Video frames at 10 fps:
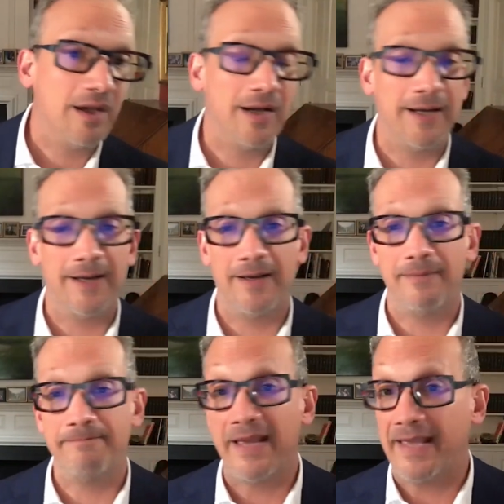
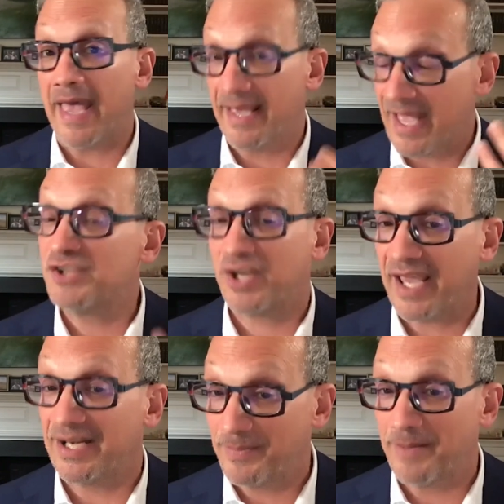
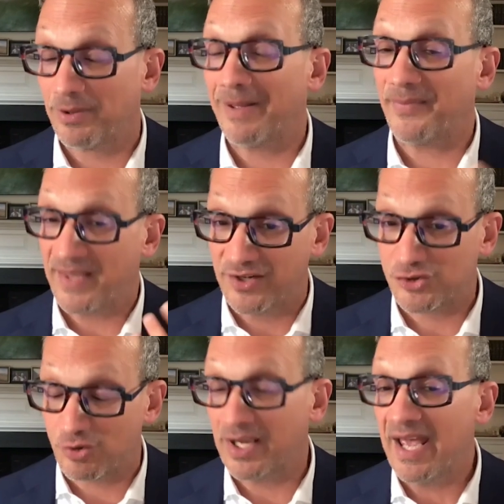educating people about the
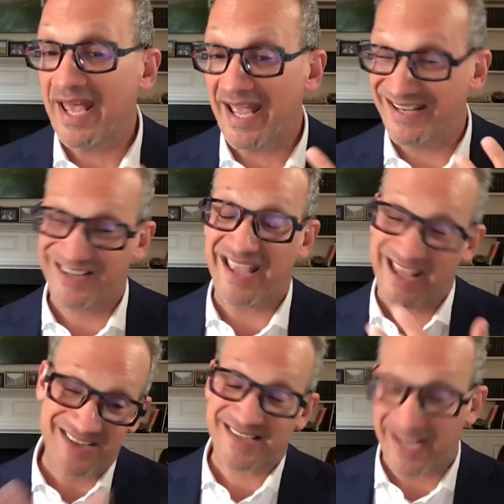industry. And
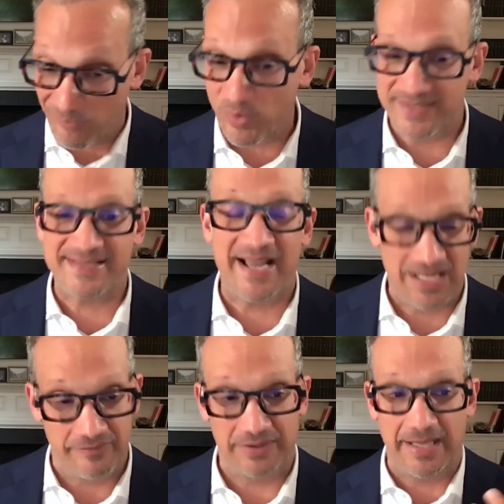there's kind of one
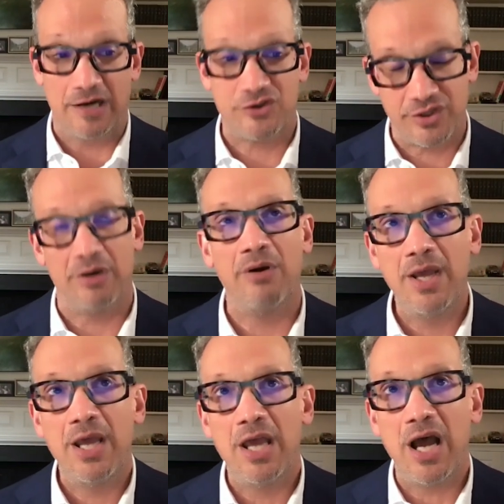side of it there. So
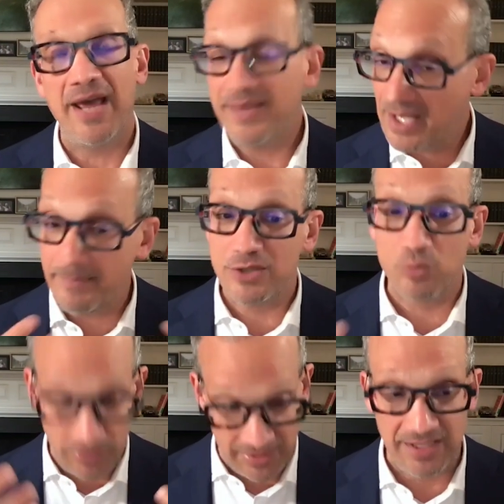I think companies
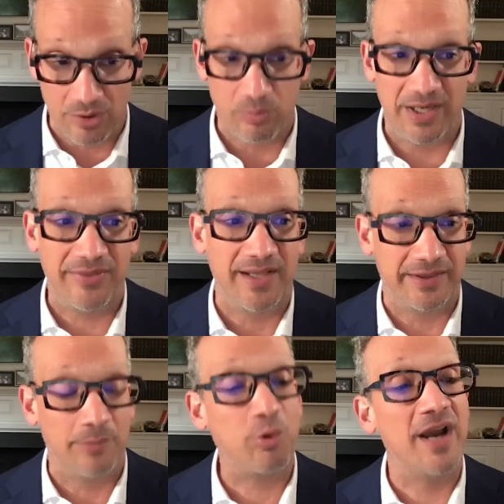really need to rethink
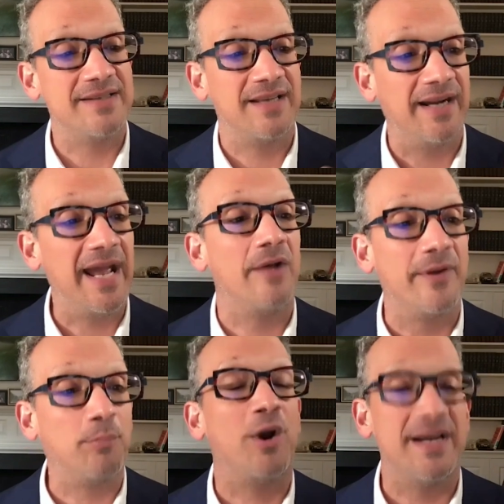their pricing and how
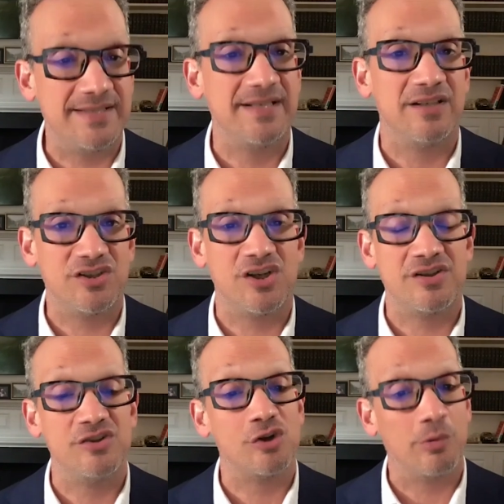their pricing
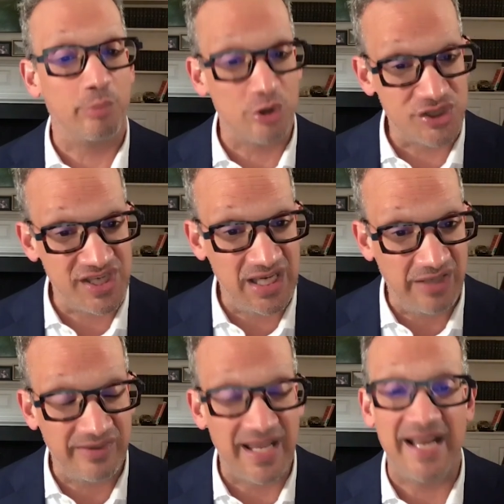decisions are
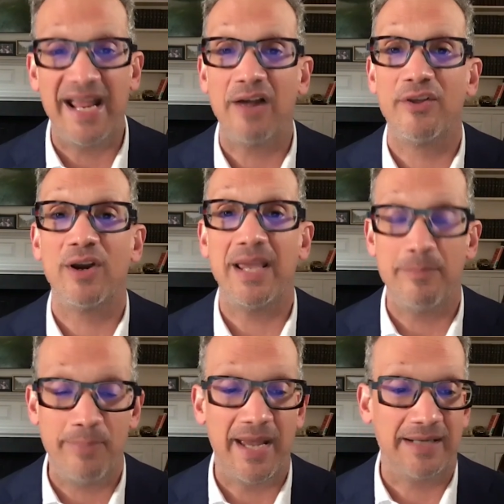perceived and how they're
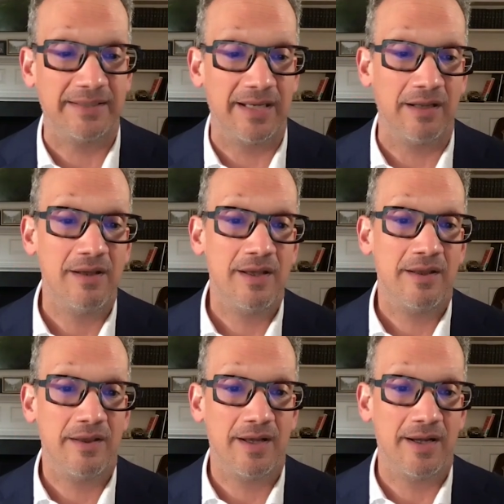impacting
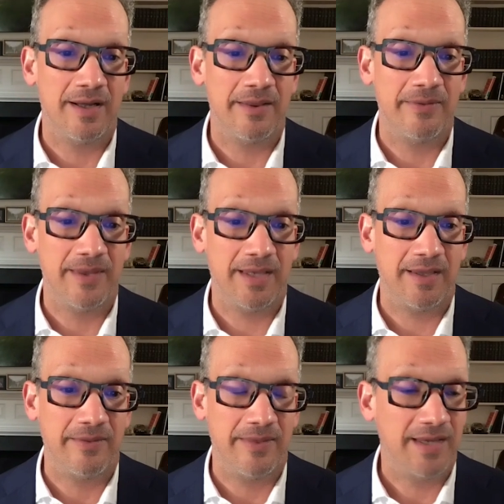
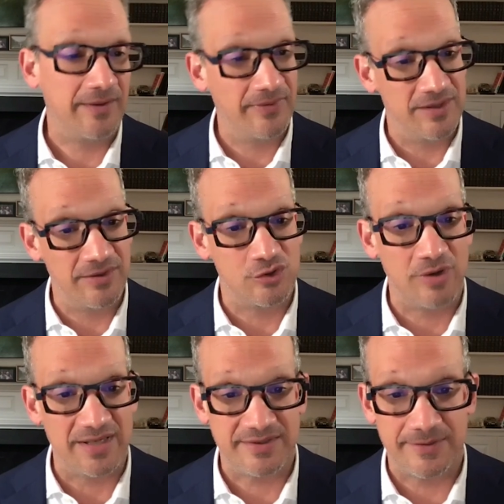the
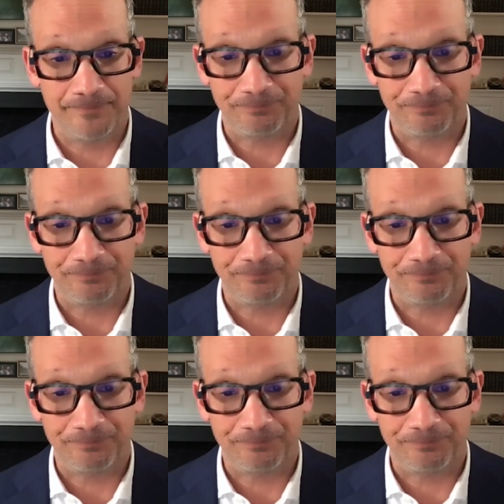trust.